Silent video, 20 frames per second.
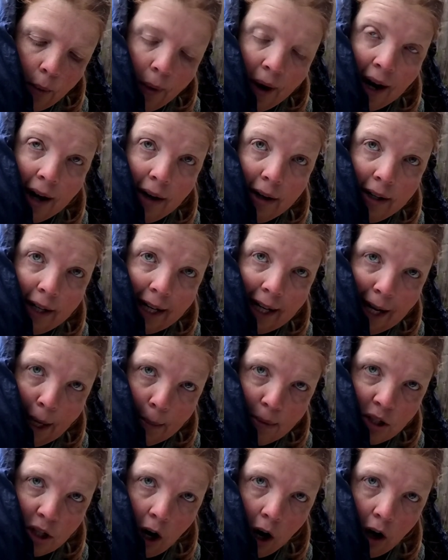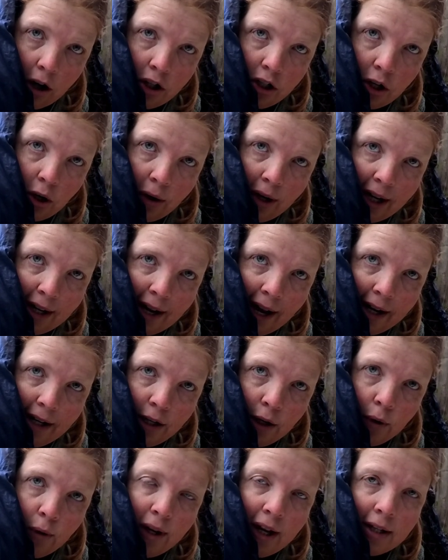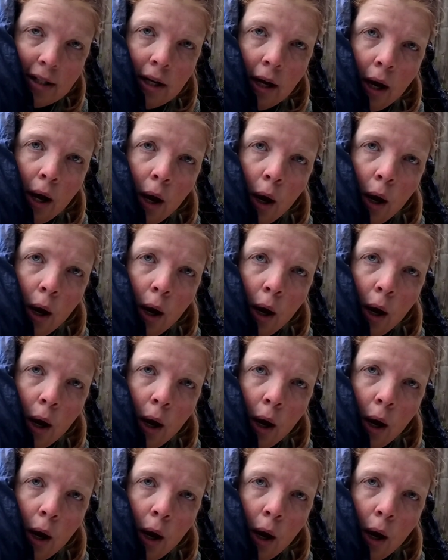where the clips are, so that I know that